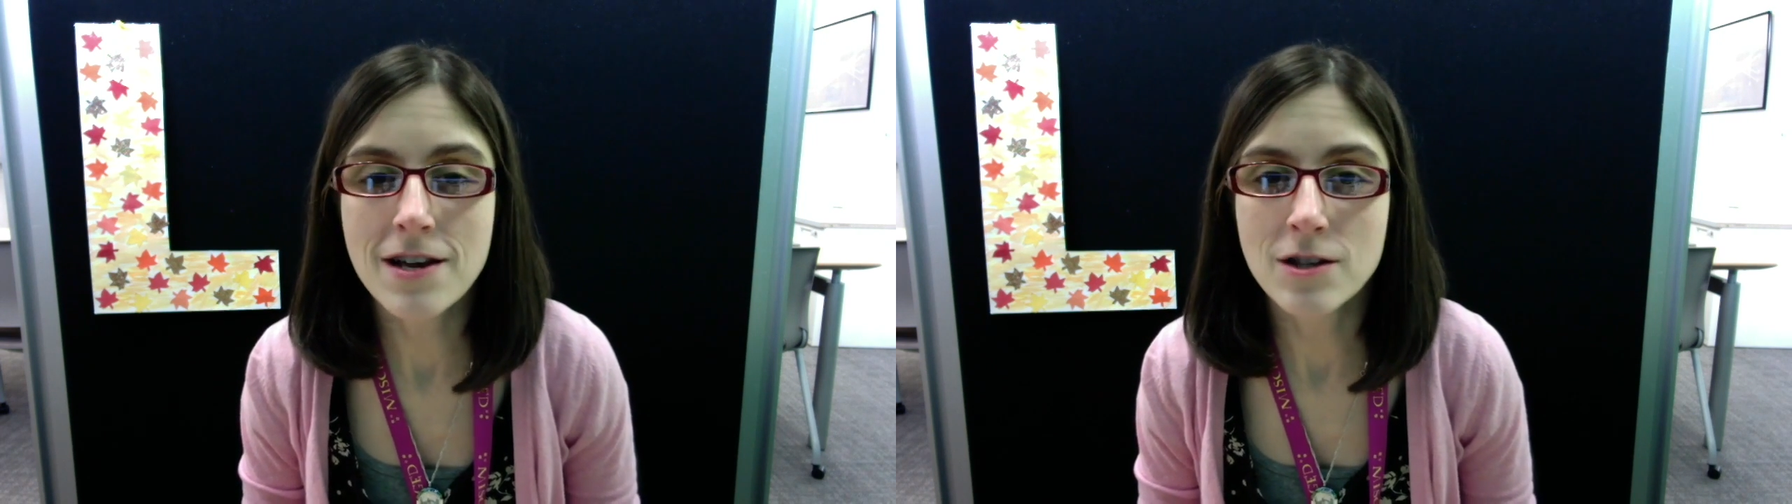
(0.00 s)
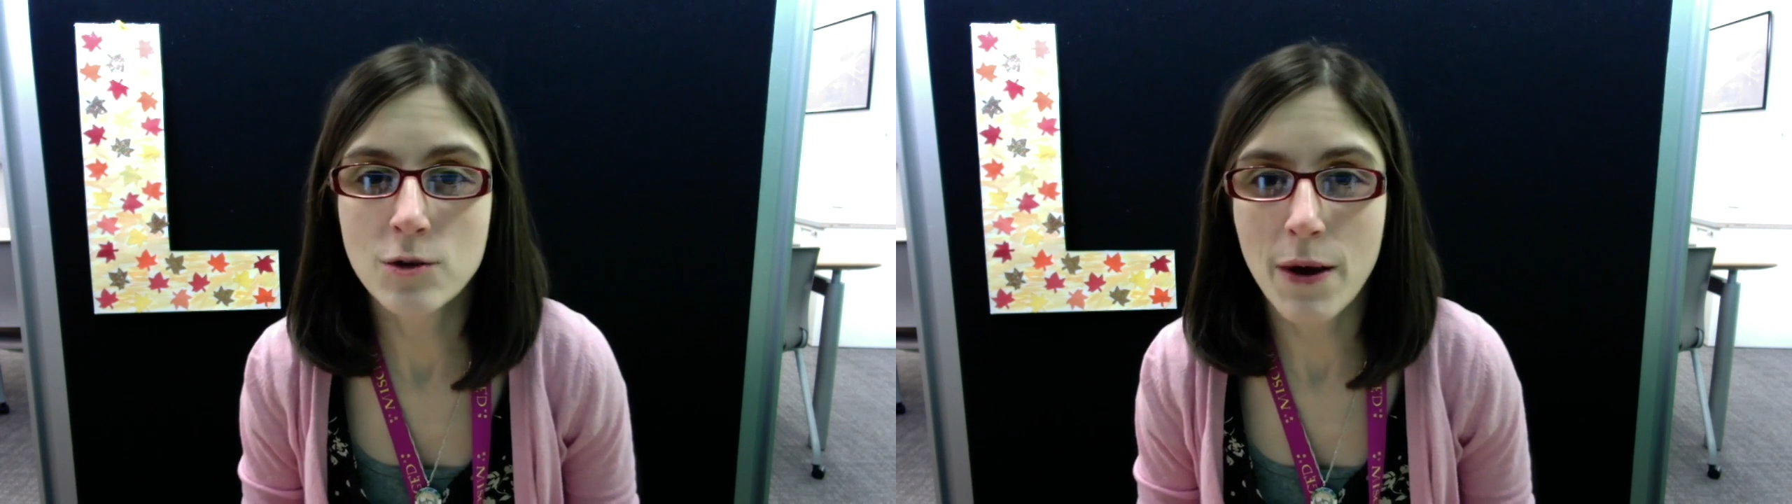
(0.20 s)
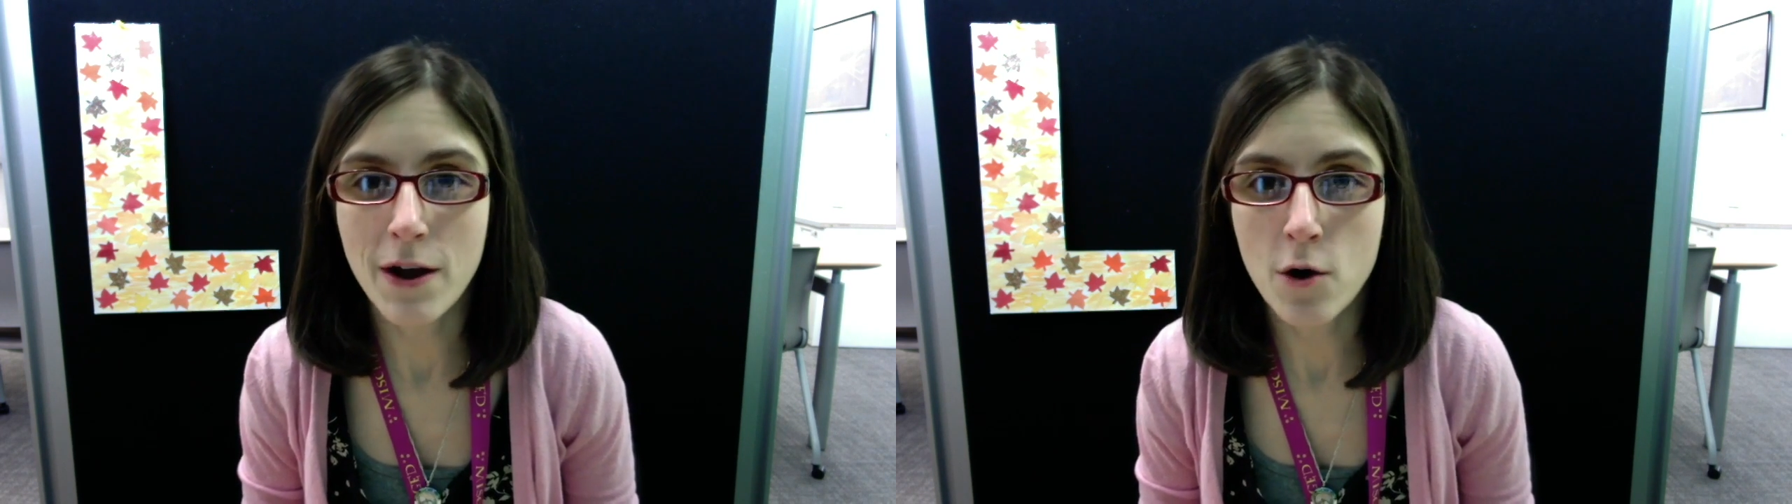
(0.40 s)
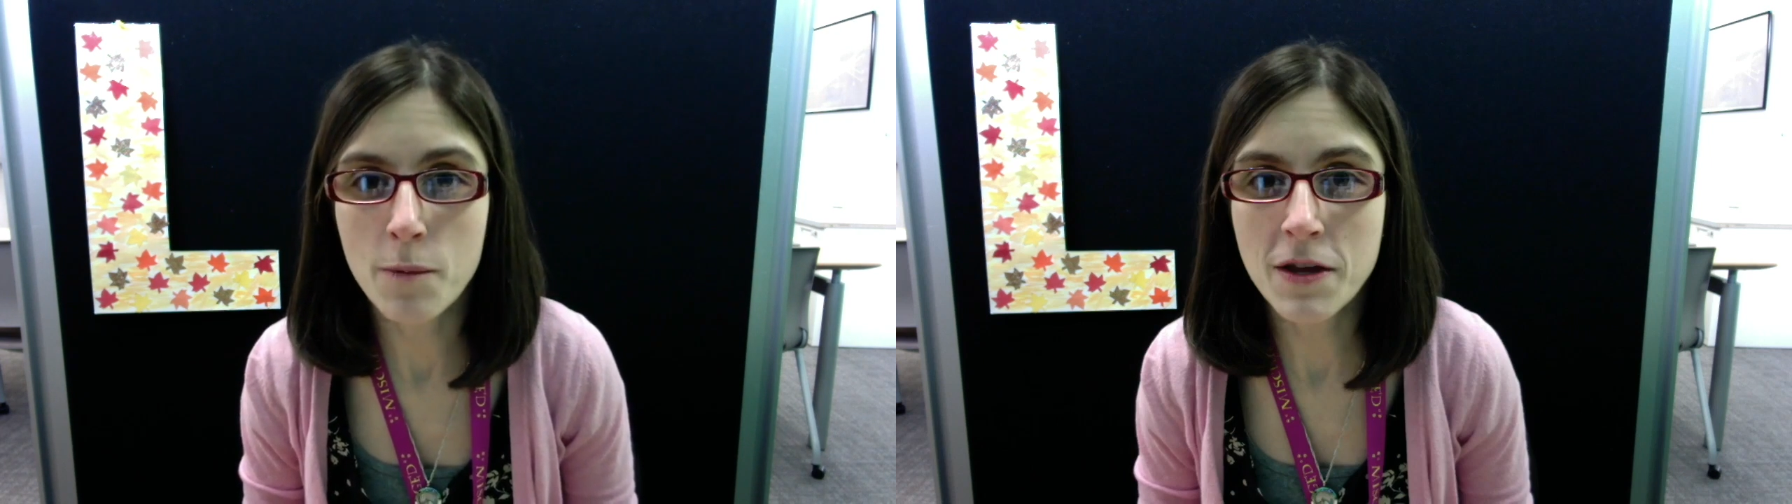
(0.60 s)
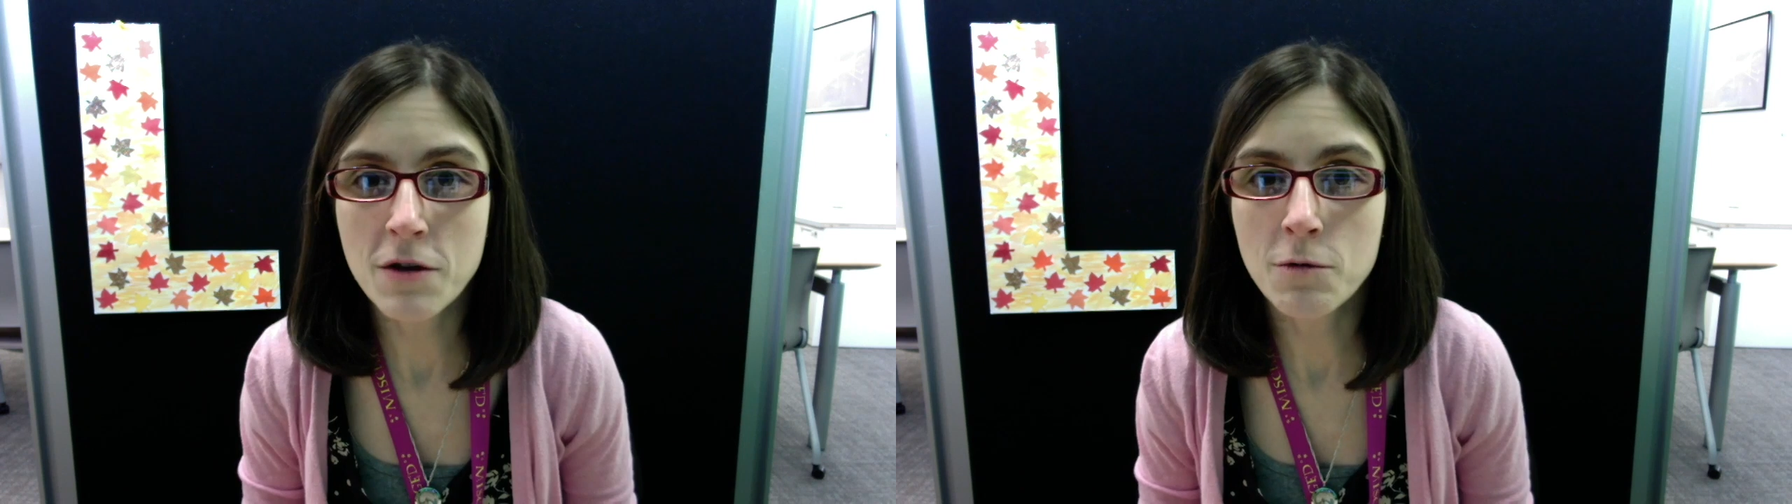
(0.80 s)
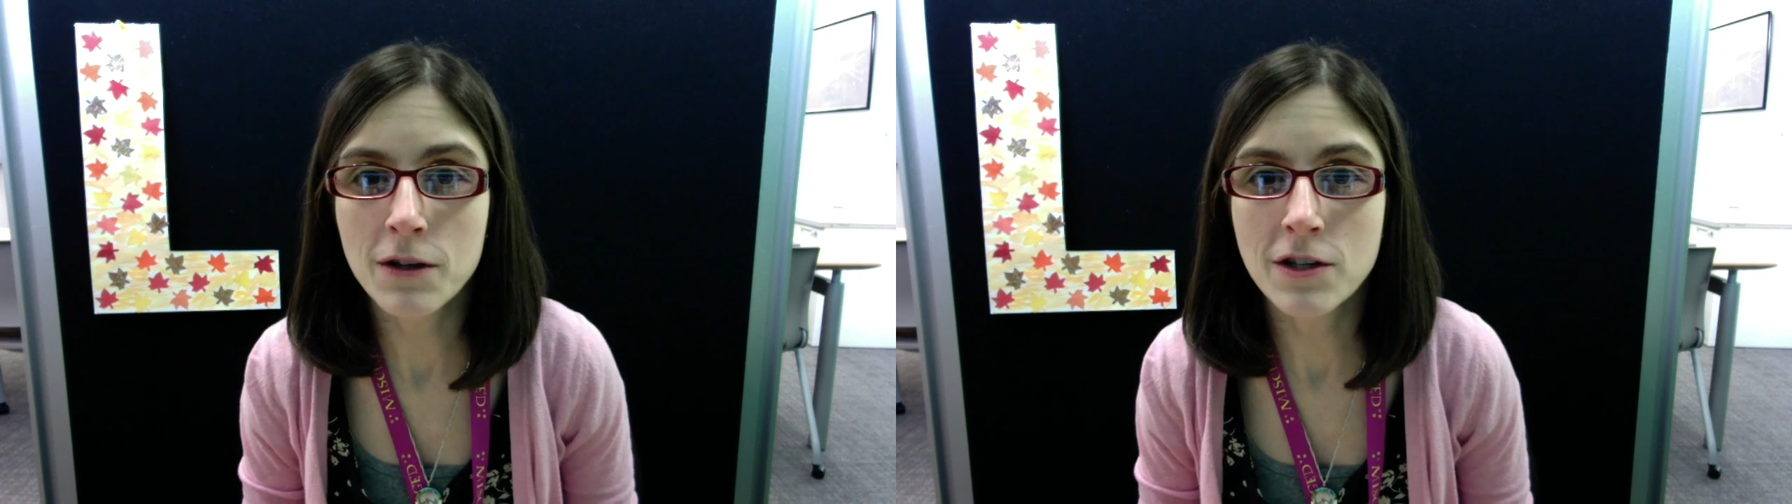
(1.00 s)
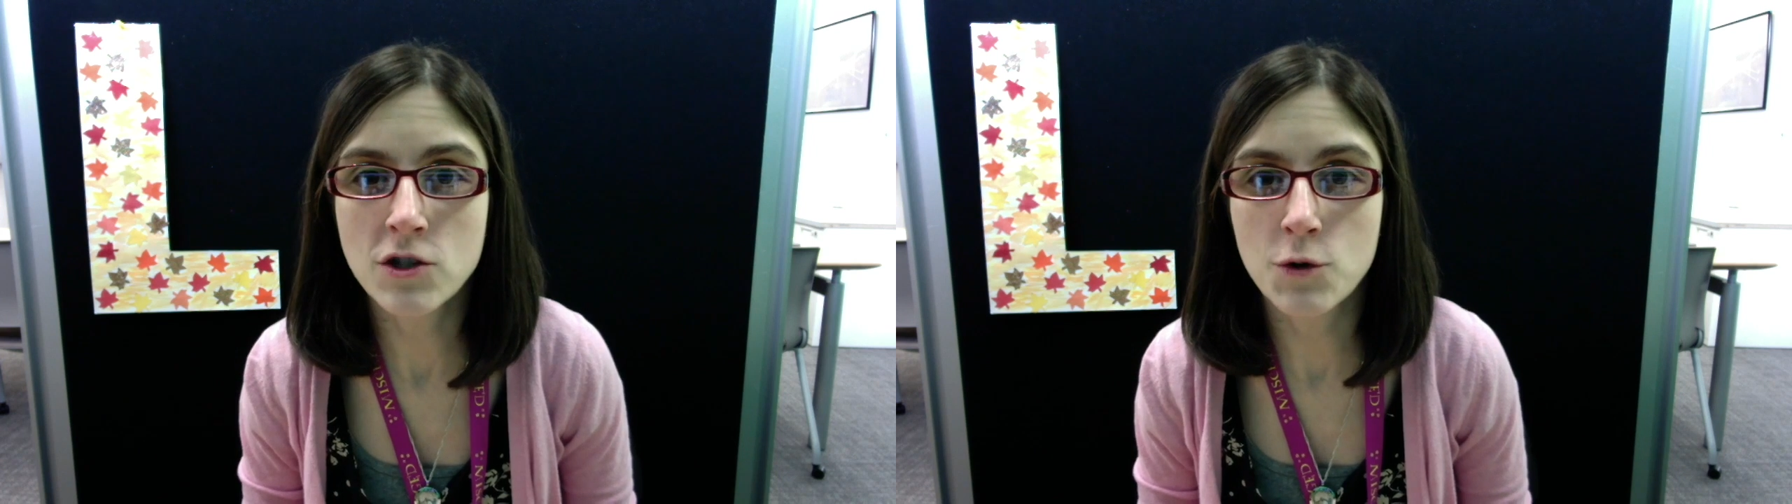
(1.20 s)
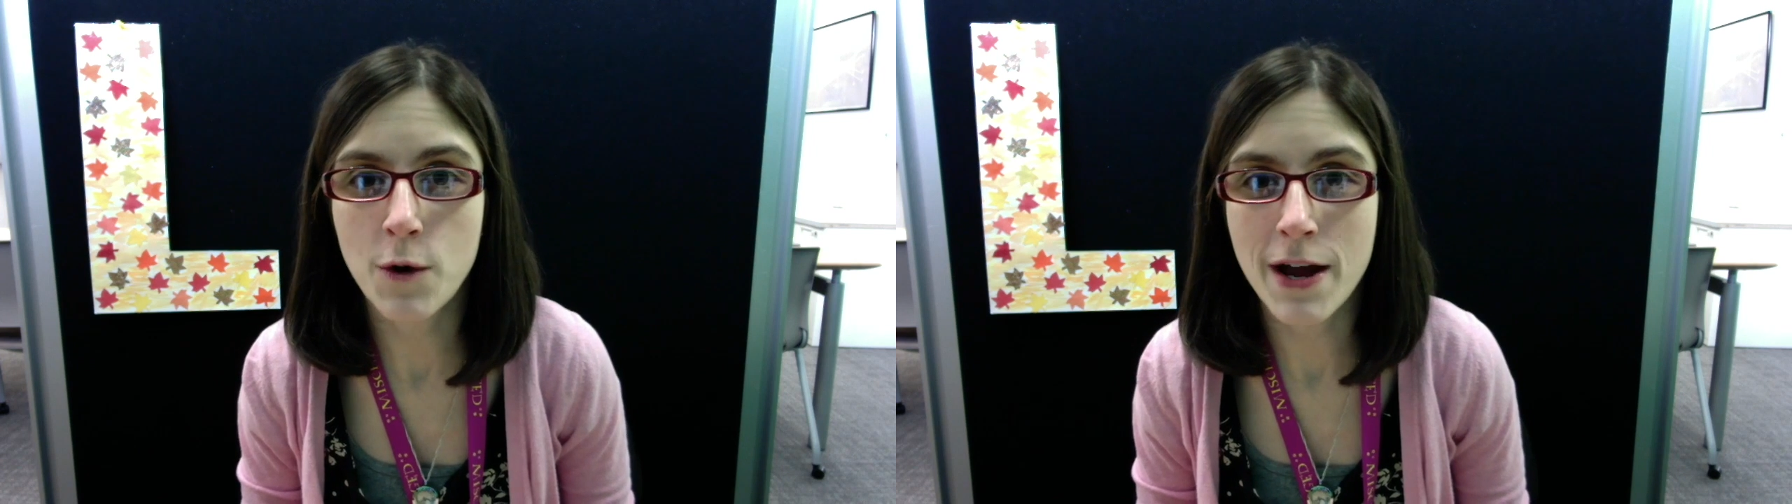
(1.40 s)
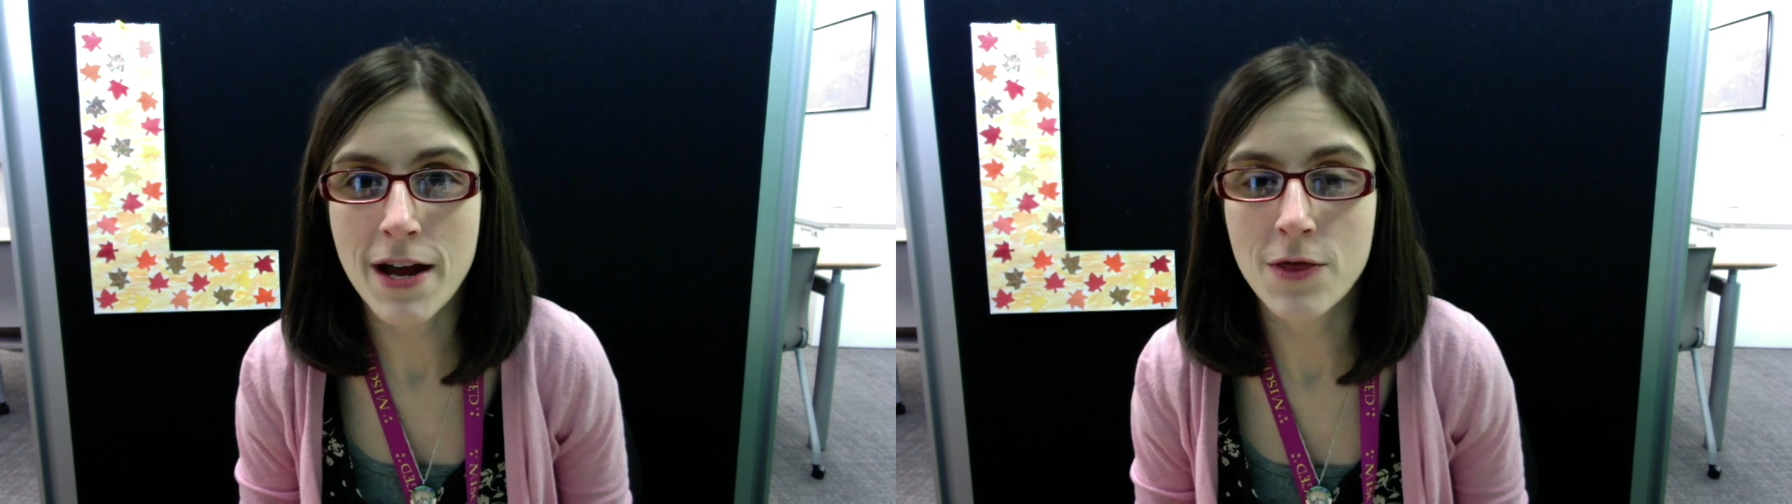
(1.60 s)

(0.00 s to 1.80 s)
So I hope that you will enjoy